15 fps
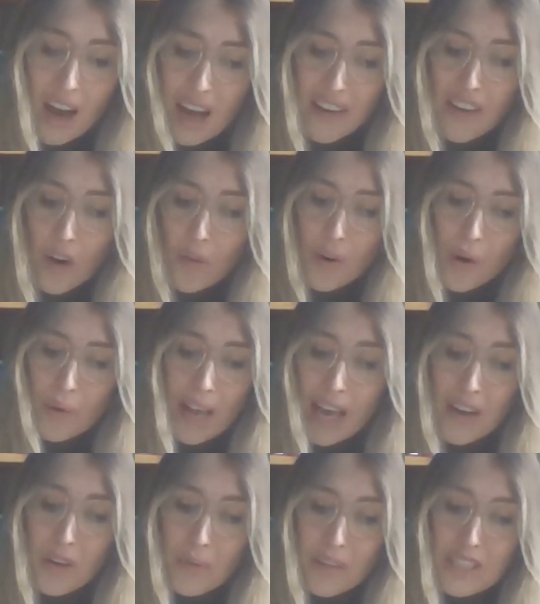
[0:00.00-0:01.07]
I know not
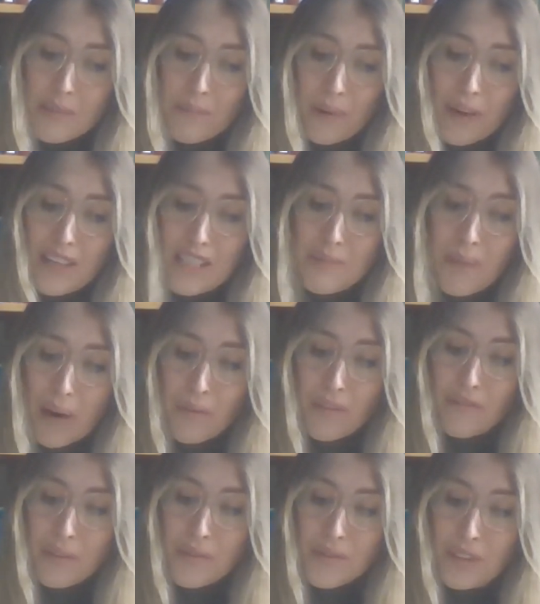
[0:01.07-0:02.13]
how to express my
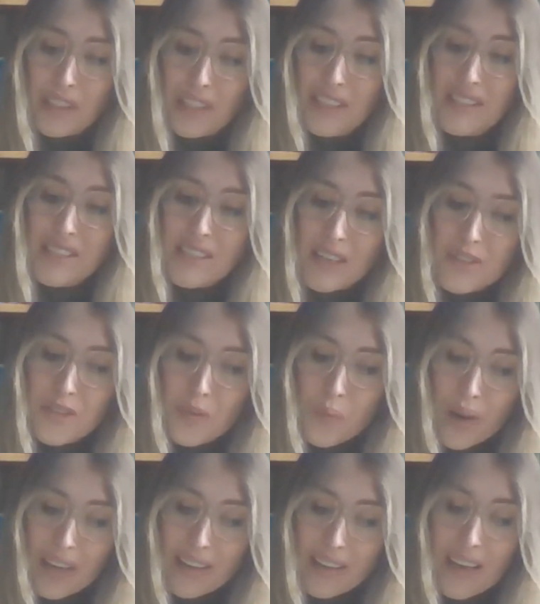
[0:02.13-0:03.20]
refusal in such a
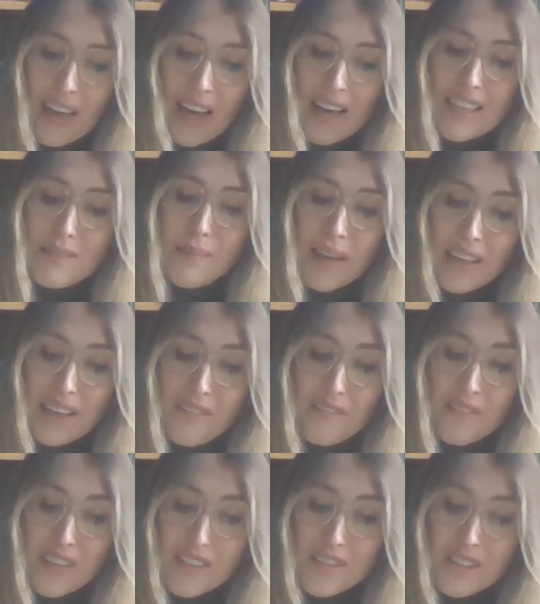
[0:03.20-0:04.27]
way as may
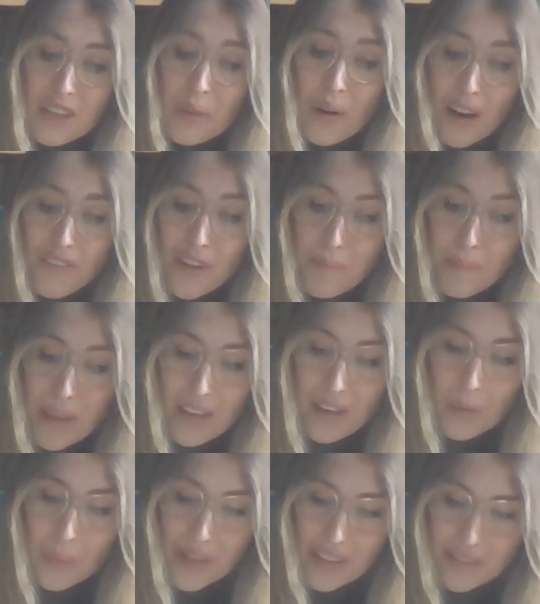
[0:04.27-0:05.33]
convince you of it
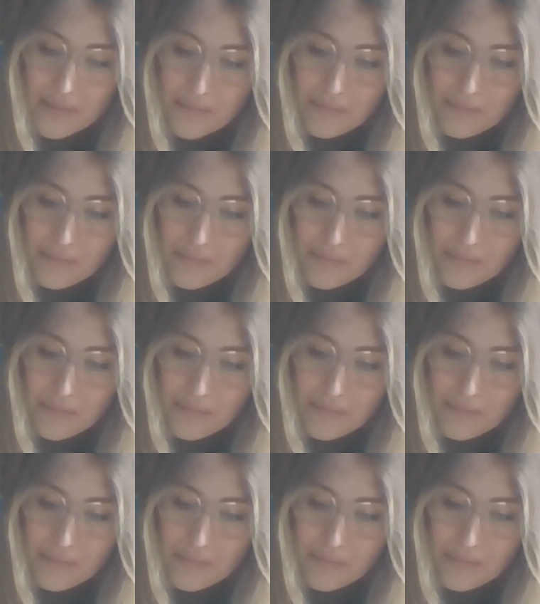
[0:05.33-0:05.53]
being one.